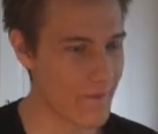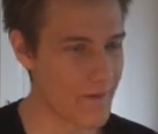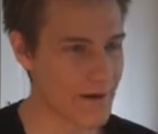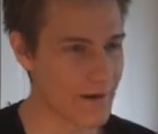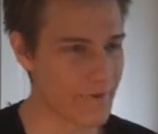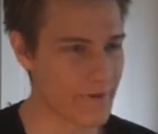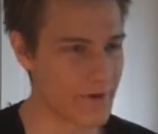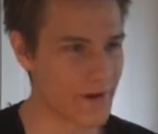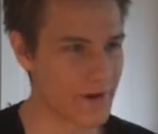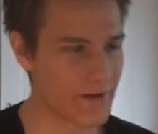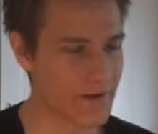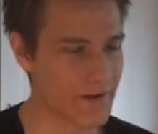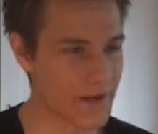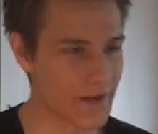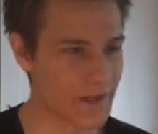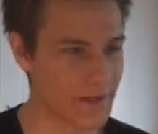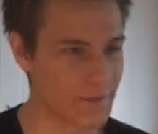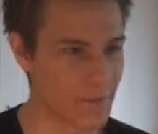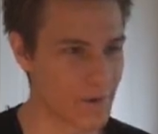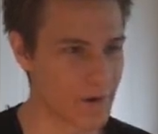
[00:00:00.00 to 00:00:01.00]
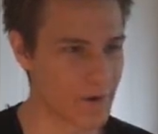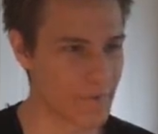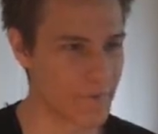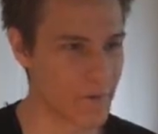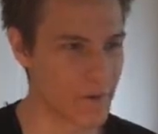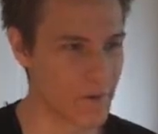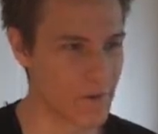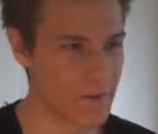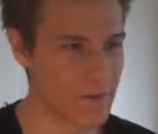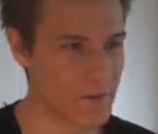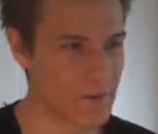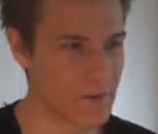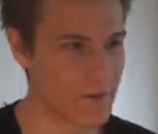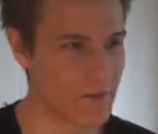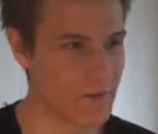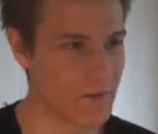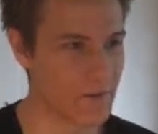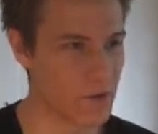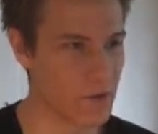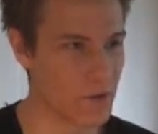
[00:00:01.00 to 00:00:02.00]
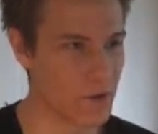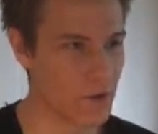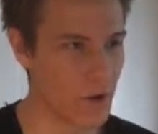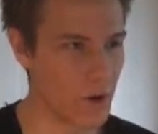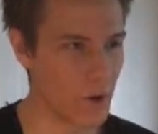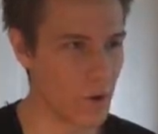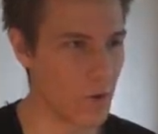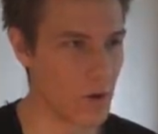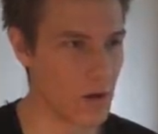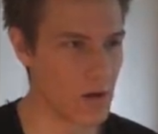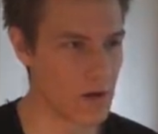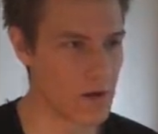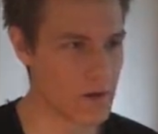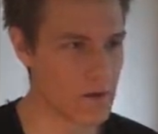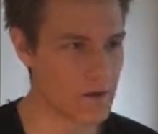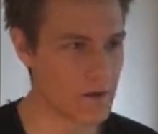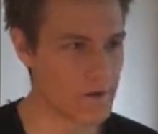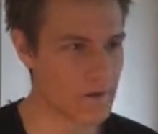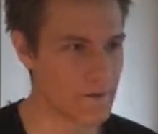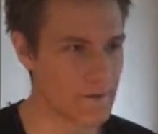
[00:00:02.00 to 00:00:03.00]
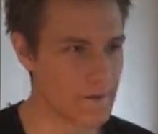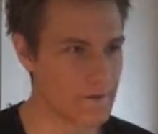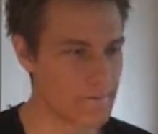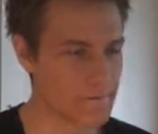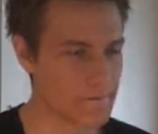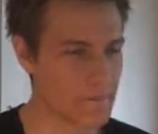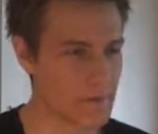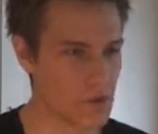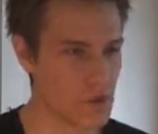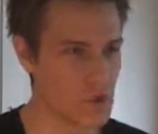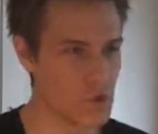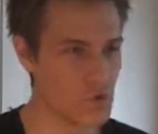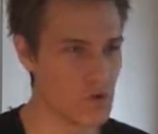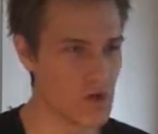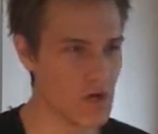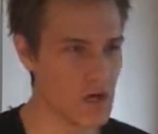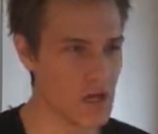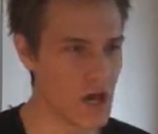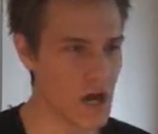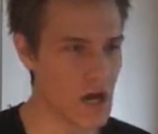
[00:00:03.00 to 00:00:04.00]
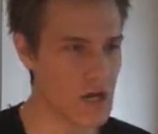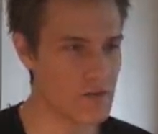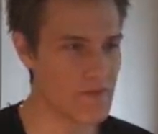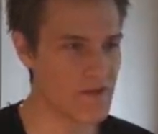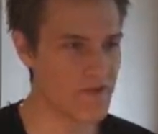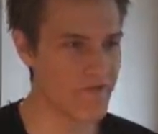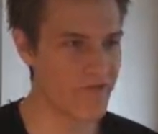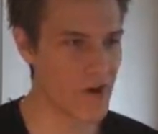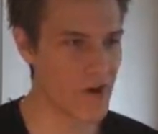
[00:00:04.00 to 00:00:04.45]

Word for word: whatever. That's one. No. You limey